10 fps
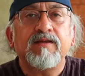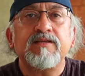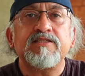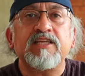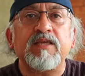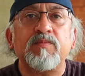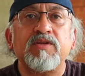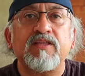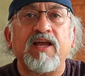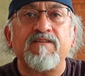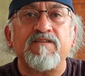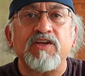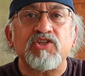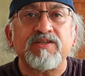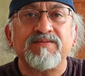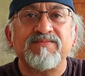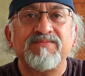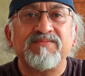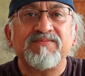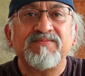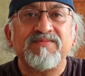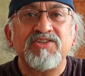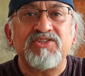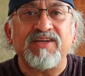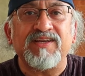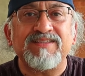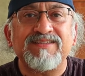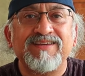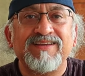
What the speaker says: steamed Thai fish. Cheers.